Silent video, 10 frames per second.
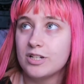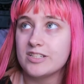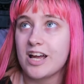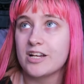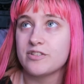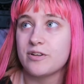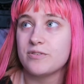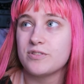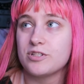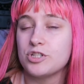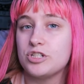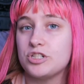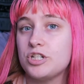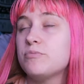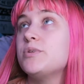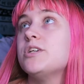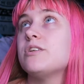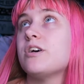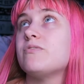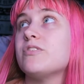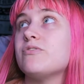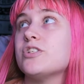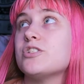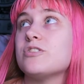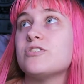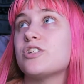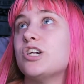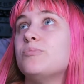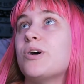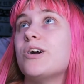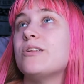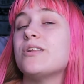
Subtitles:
attach those, and it should be enough to finish the skirt part.